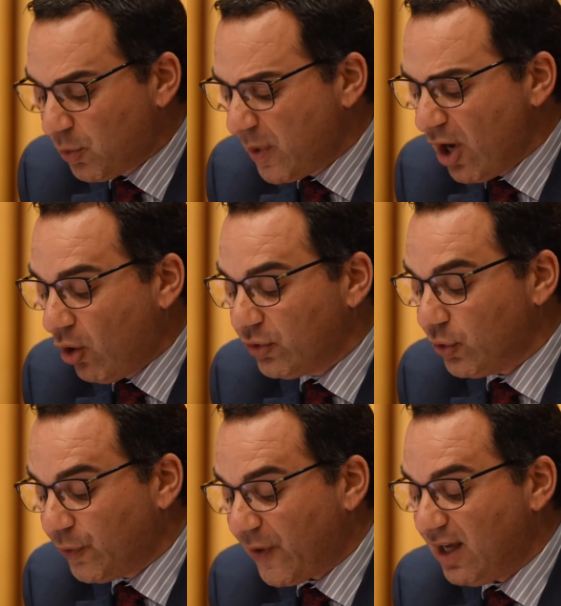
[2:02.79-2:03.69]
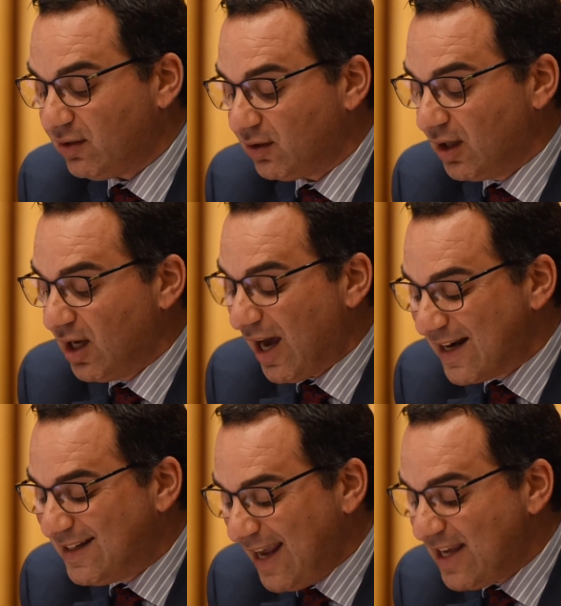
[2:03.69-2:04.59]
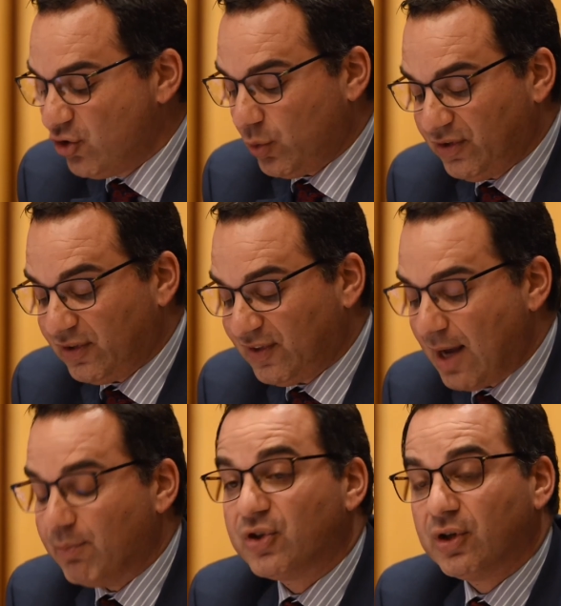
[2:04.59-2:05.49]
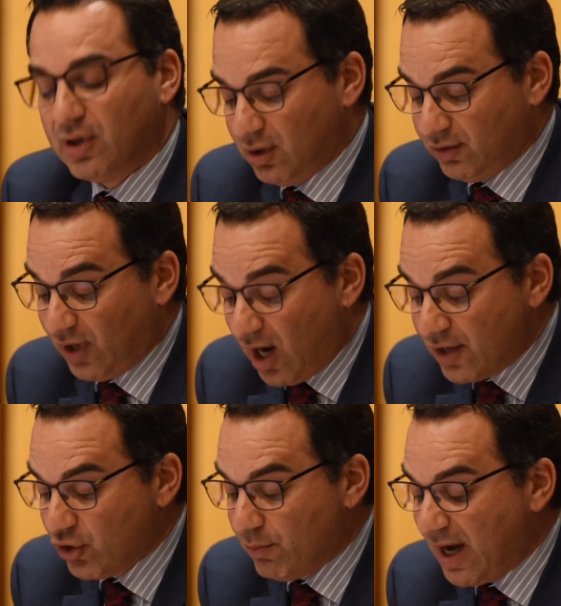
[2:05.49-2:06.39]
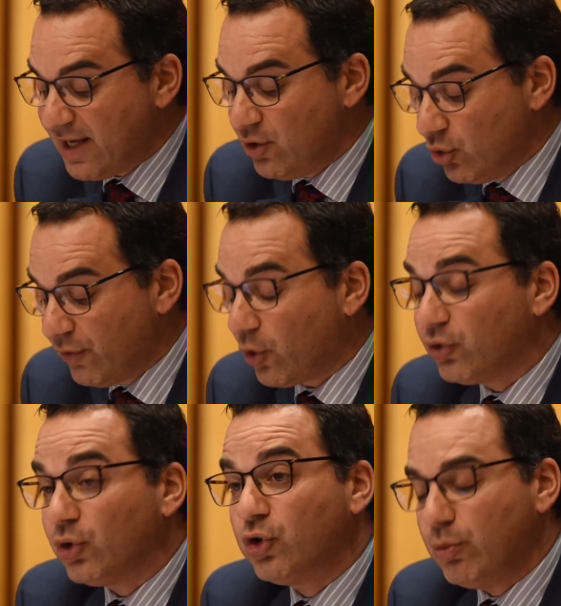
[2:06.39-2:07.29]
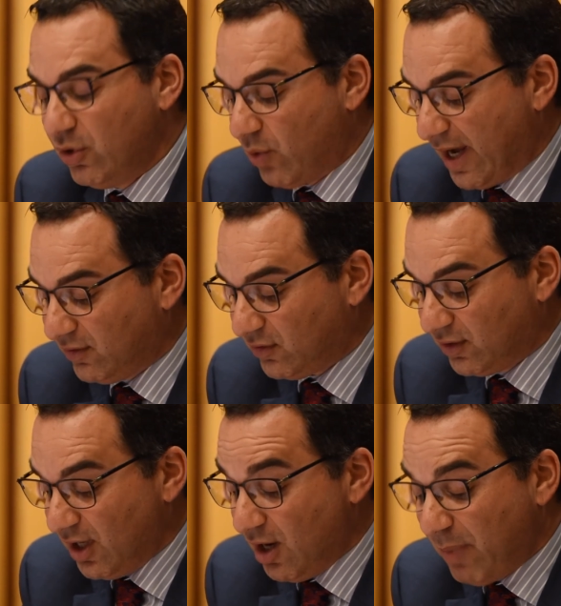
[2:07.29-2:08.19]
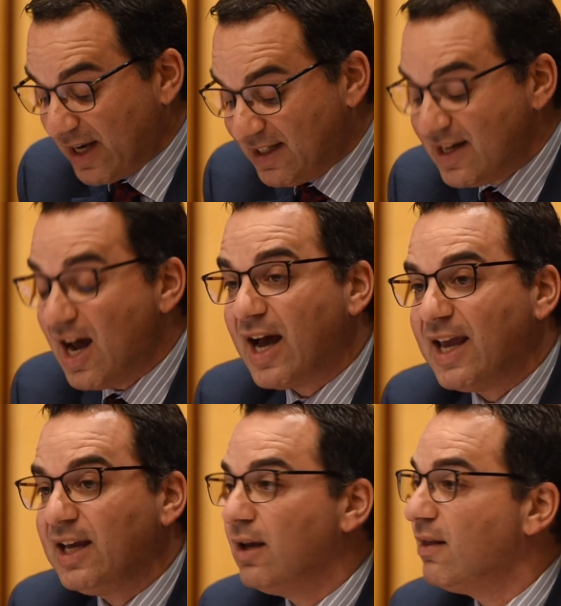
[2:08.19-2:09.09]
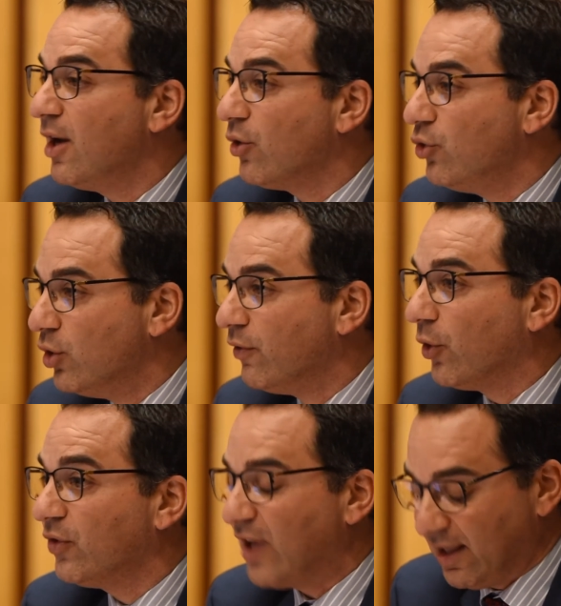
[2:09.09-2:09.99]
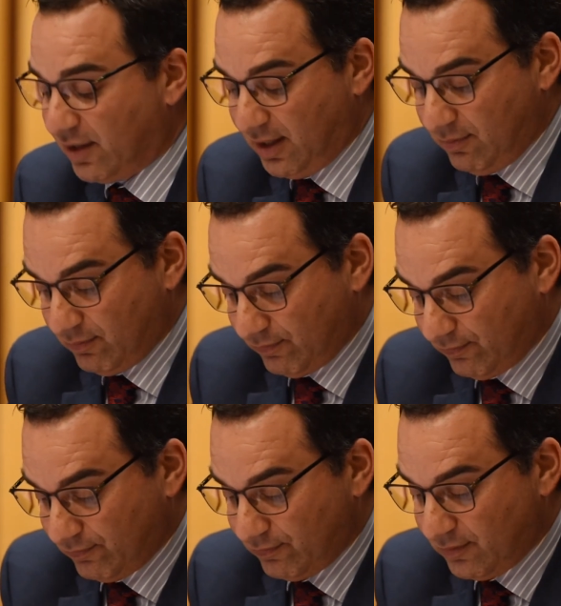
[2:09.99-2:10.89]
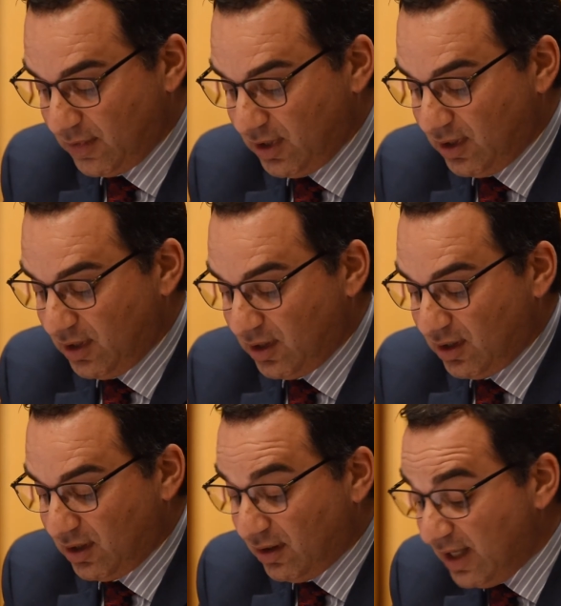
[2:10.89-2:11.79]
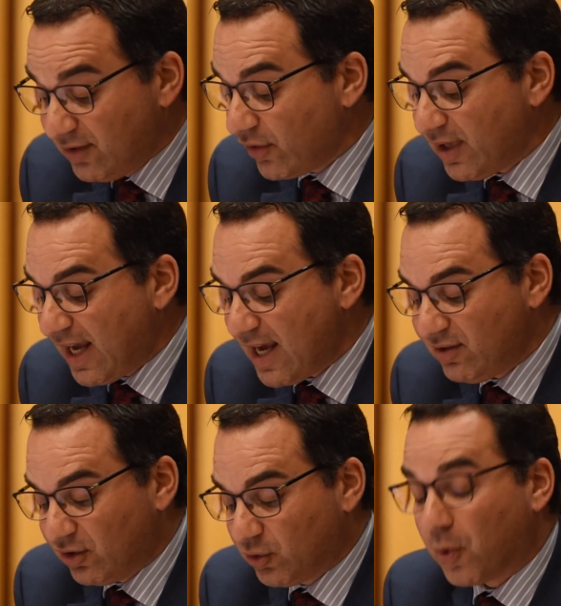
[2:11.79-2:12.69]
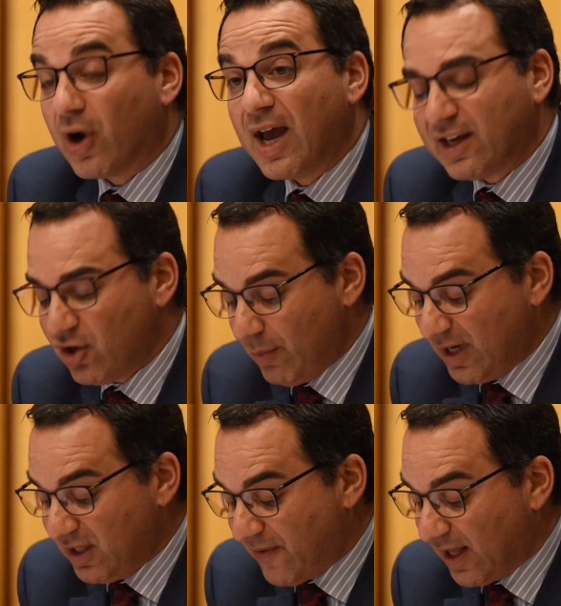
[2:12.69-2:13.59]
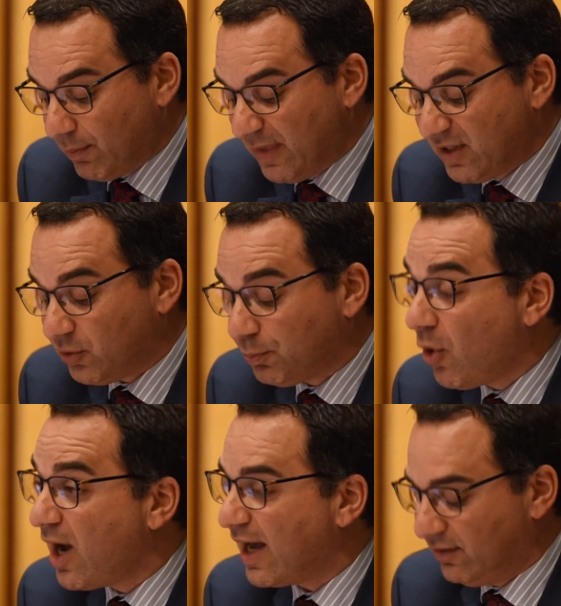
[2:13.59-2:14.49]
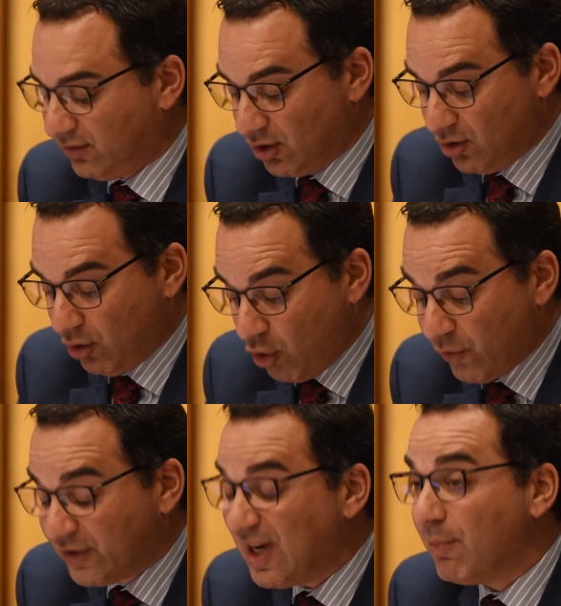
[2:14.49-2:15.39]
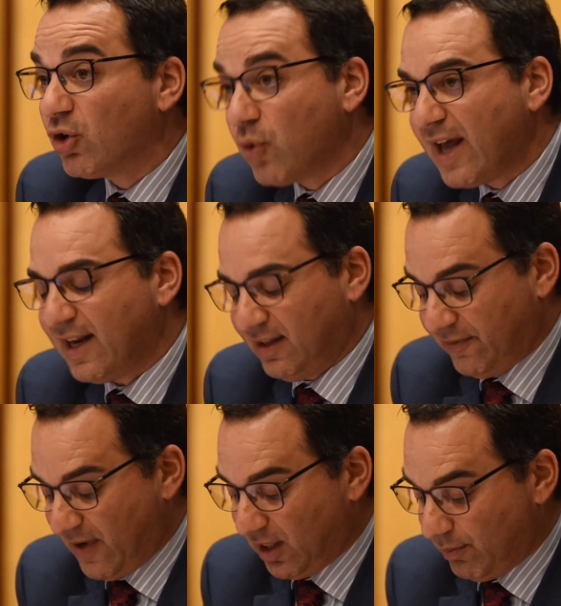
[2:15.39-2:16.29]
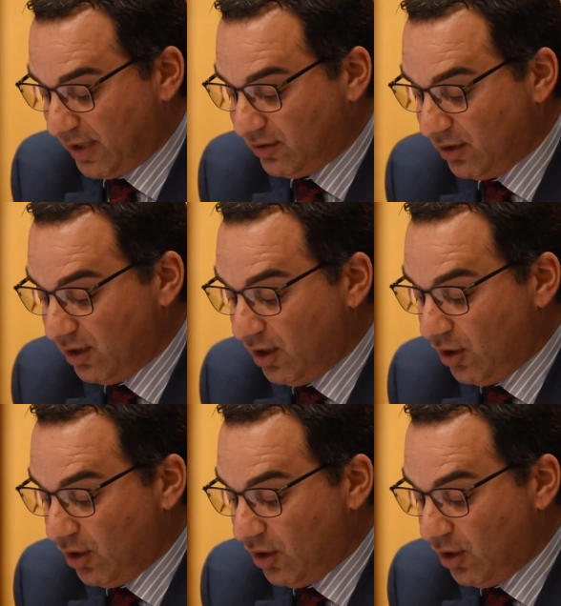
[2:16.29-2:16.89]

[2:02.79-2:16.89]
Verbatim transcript: But we also face a dangerous attempt to undermine universal human rights by denying their universality. These are the cases where economic development is prized over democratic development,